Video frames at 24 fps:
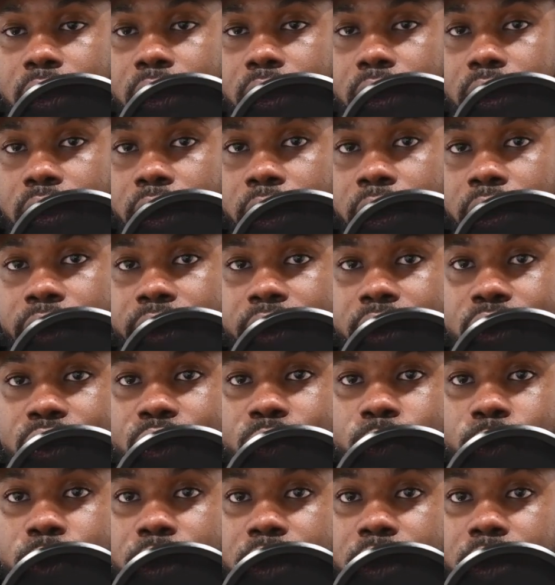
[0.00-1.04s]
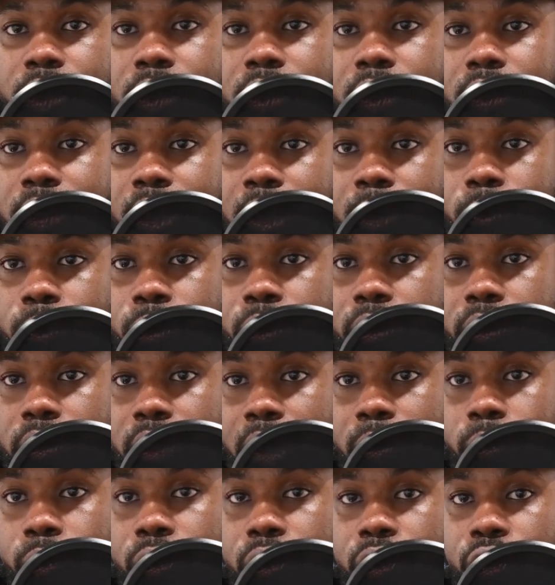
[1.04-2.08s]
Areas that
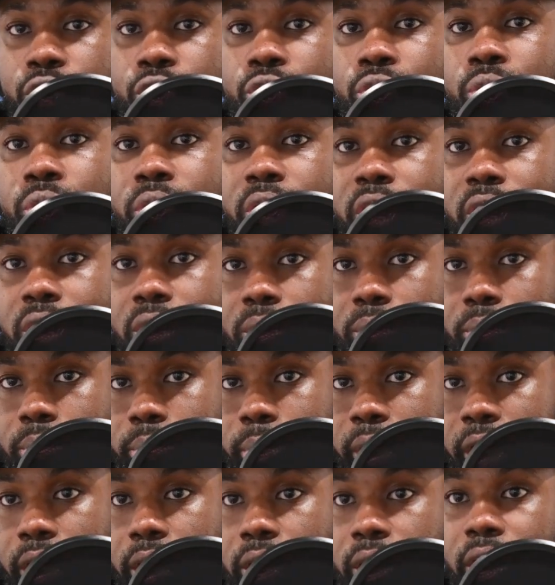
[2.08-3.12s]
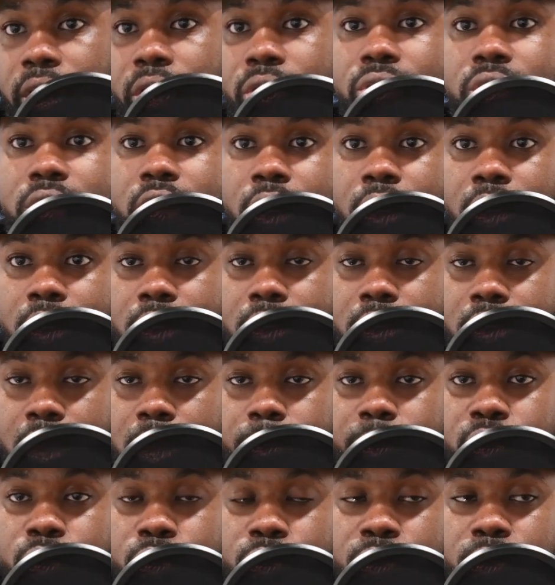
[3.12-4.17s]
were destroyed by the interstate
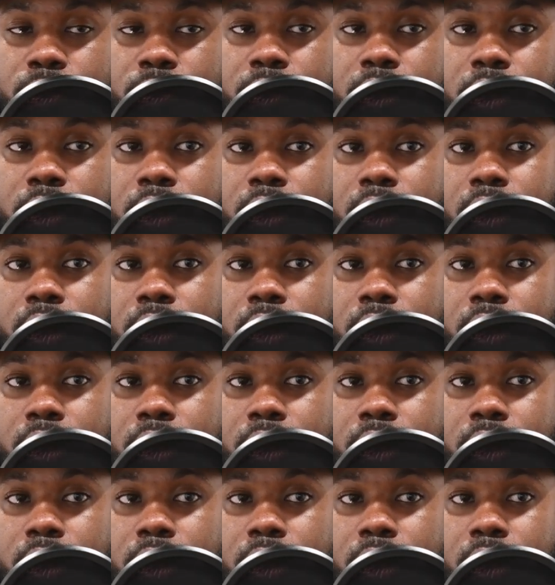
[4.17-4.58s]
coming through,